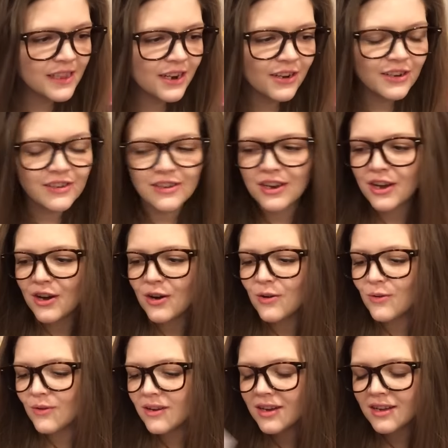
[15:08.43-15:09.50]
There's
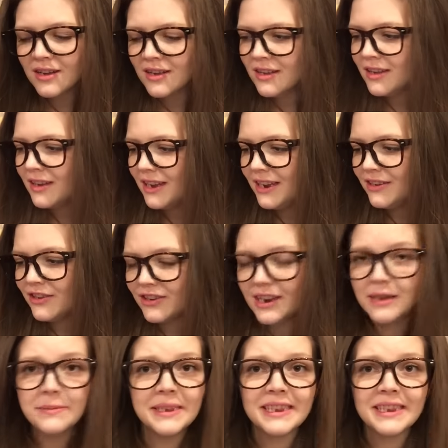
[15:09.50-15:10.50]
no, and your name